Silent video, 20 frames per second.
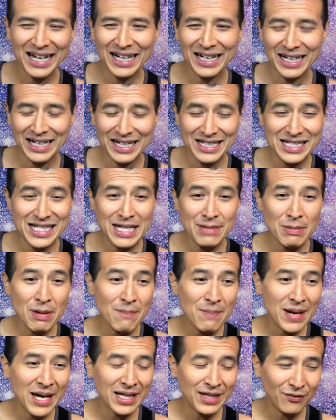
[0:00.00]
team-up
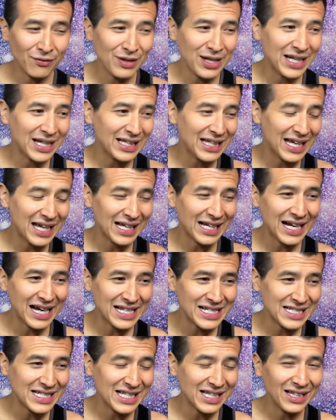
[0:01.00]
battle, if we could get
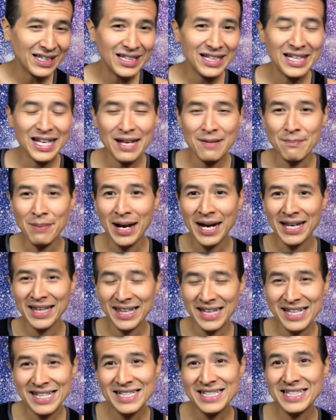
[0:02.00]
Godzilla and
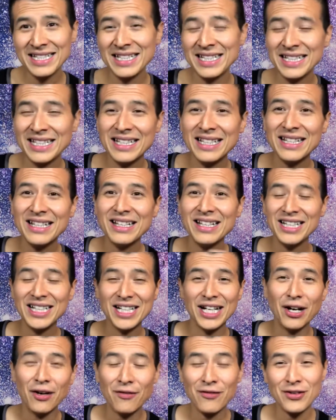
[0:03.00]
Biollante,
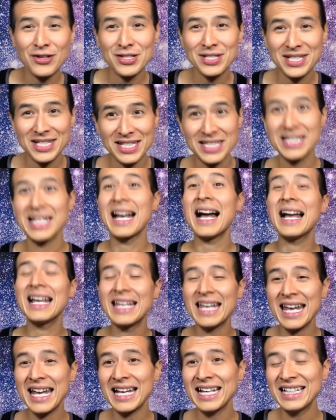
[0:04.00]
versus
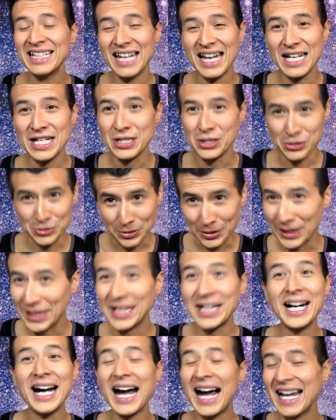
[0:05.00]
Gigan and
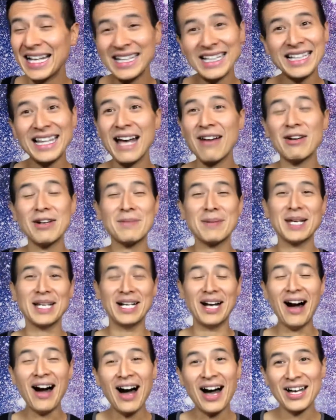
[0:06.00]
Destroyer, I think that would be an
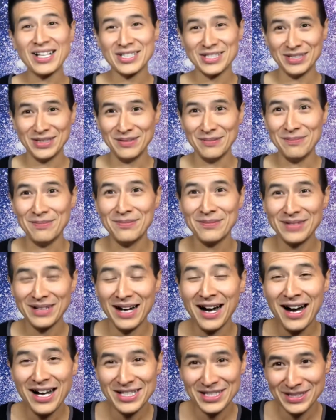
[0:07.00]
awesome,
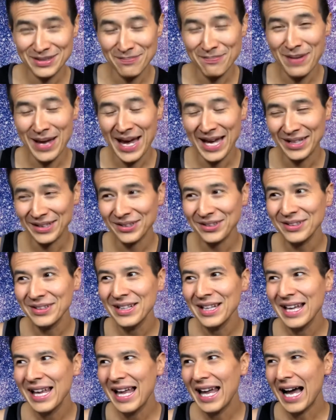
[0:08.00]
awesome battle.
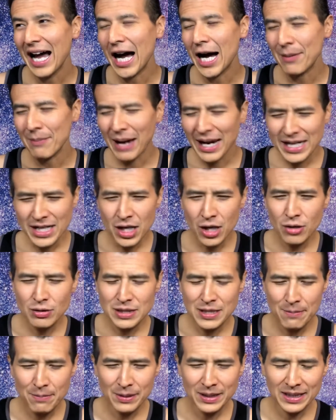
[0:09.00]
I know
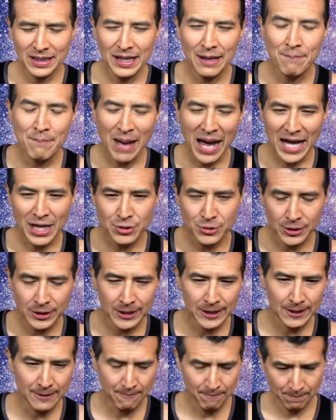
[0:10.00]
typically
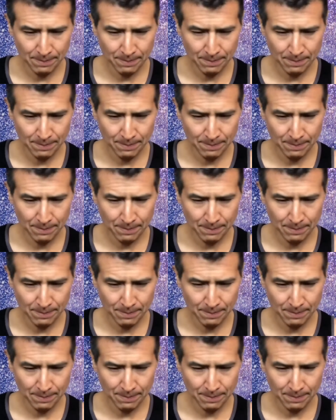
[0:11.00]
Batra